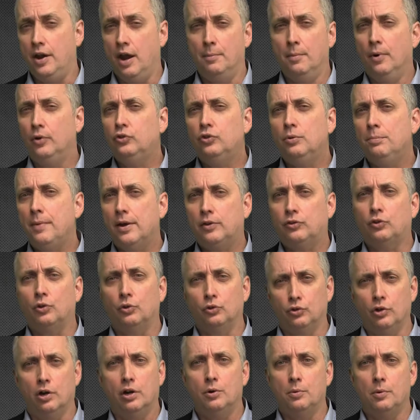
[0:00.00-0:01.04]
Now, most of
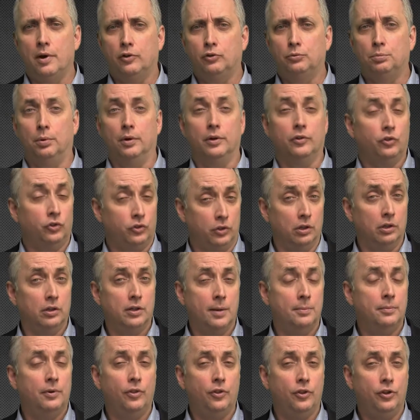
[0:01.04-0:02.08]
Mexico's auto exports still
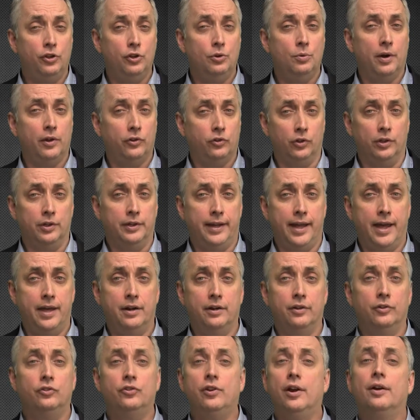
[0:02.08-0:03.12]
come to the US and
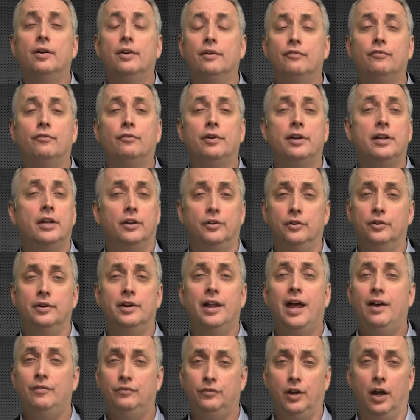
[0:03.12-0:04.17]
Canada tariff-free under
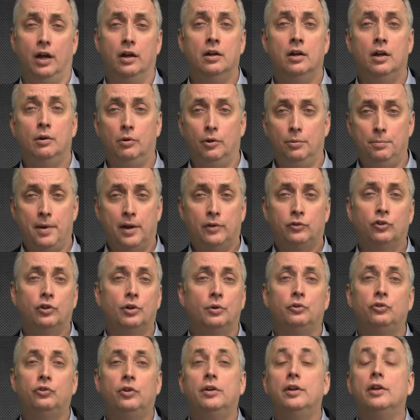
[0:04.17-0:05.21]
NAFTA, with Mexico
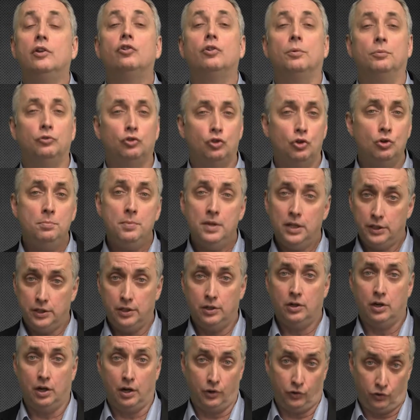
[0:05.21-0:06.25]
sending some 2 million
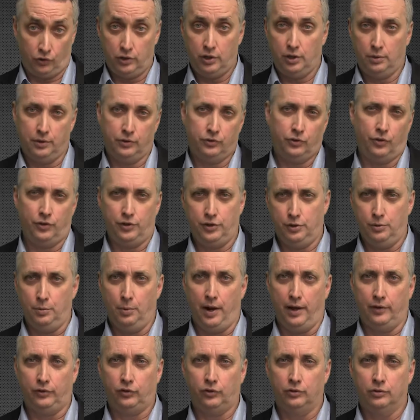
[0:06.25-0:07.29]
cars a year into the
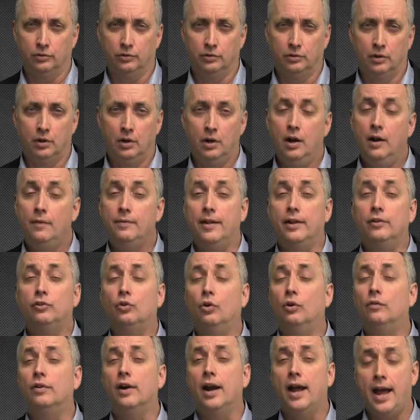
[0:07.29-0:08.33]
US. That's
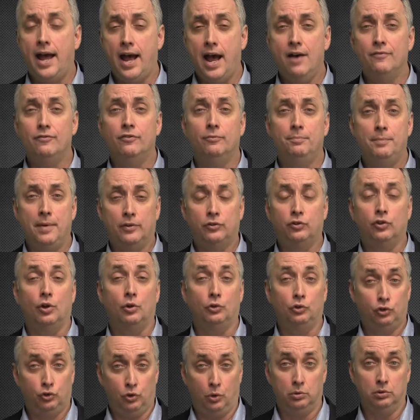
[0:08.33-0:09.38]
over half of
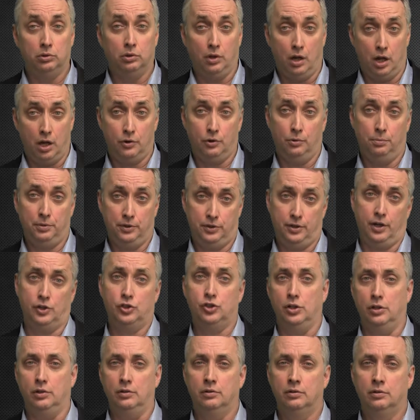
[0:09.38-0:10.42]
Mexico's total auto
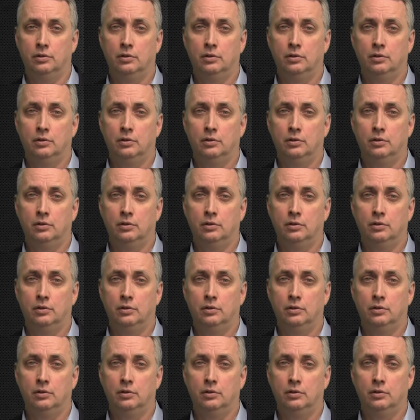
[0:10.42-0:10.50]
production.